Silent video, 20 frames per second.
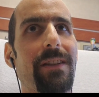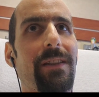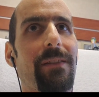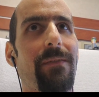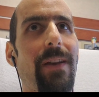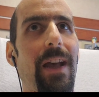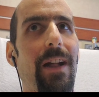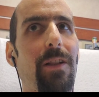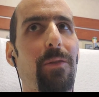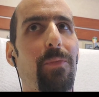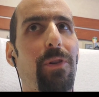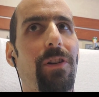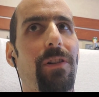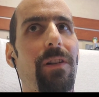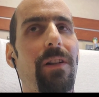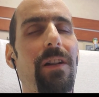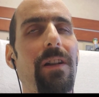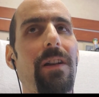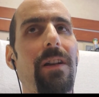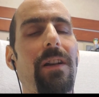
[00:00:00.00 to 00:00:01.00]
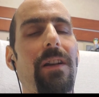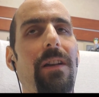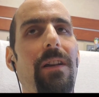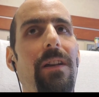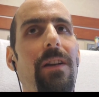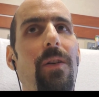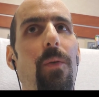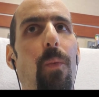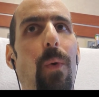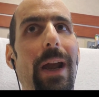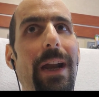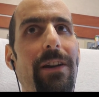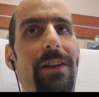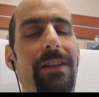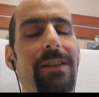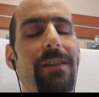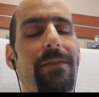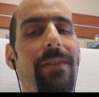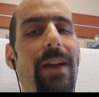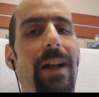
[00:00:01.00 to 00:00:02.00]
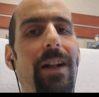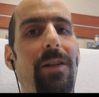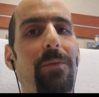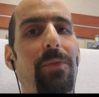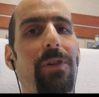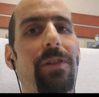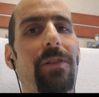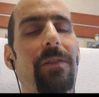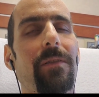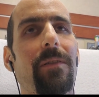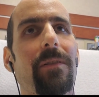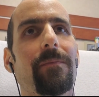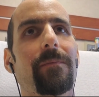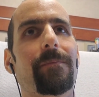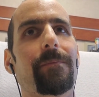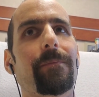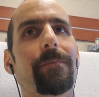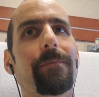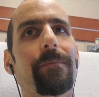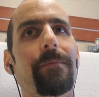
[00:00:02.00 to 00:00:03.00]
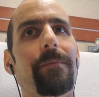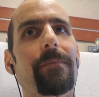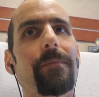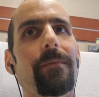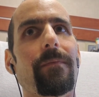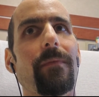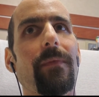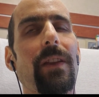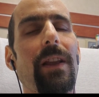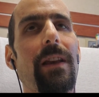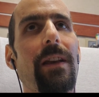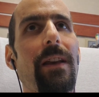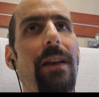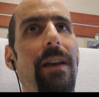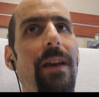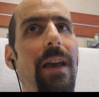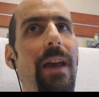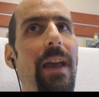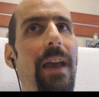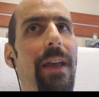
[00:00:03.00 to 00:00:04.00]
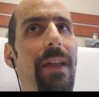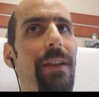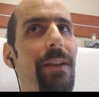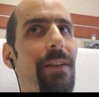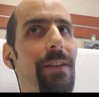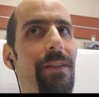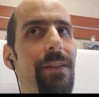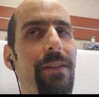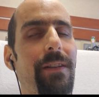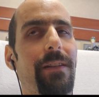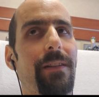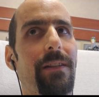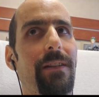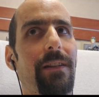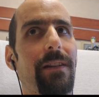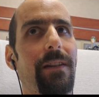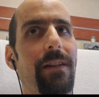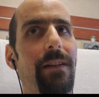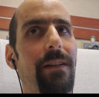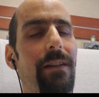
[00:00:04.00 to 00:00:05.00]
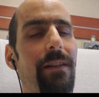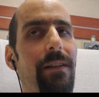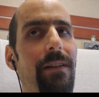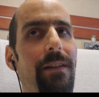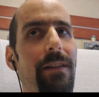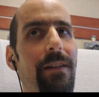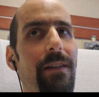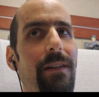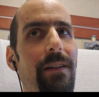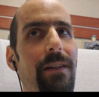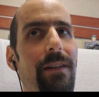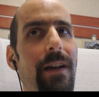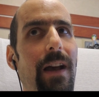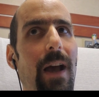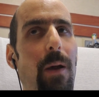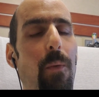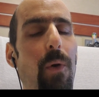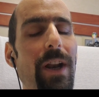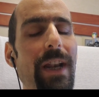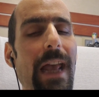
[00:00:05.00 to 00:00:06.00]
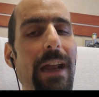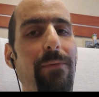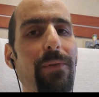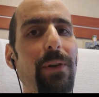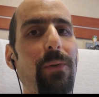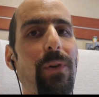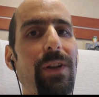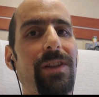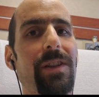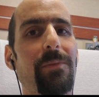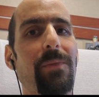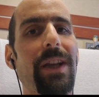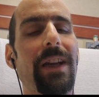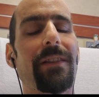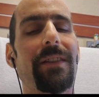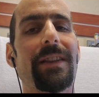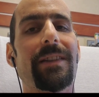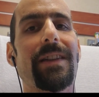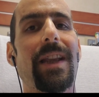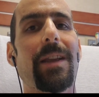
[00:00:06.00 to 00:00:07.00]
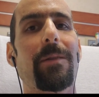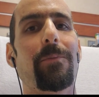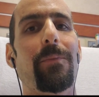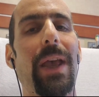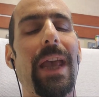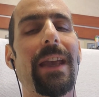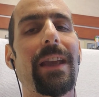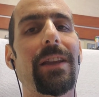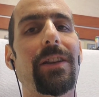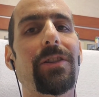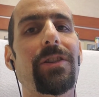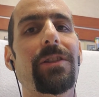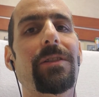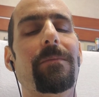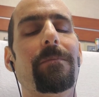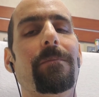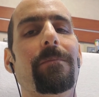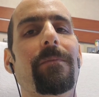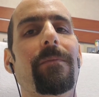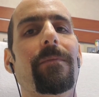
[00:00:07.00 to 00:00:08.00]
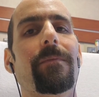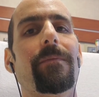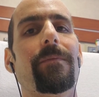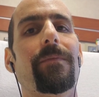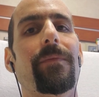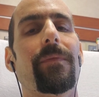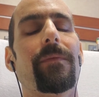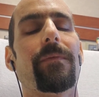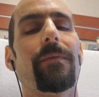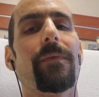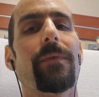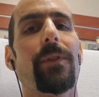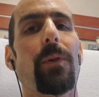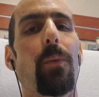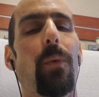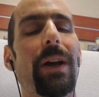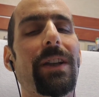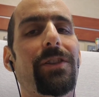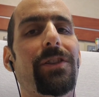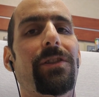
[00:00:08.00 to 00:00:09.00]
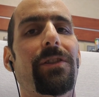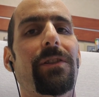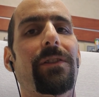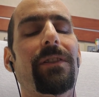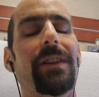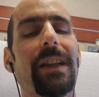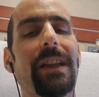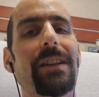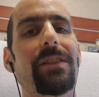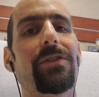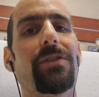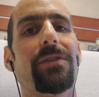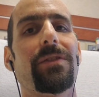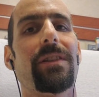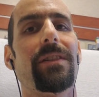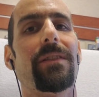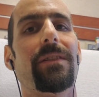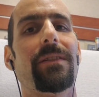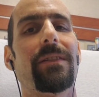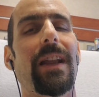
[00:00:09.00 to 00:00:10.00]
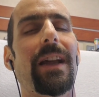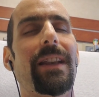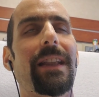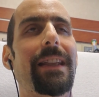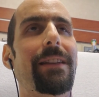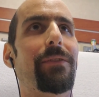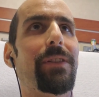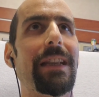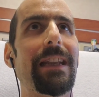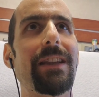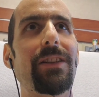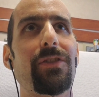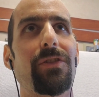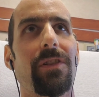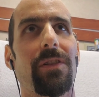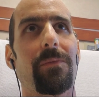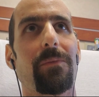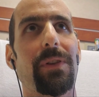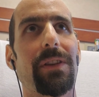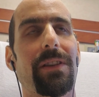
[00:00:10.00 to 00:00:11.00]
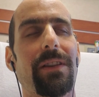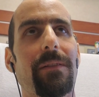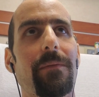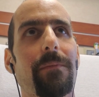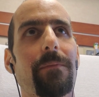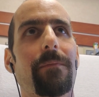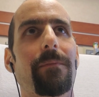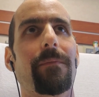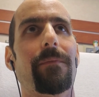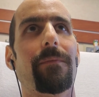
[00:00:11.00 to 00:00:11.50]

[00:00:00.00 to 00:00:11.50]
is available, where it's available. And I want everyone to be on the same page. The Western, the Eastern, not even Eastern, but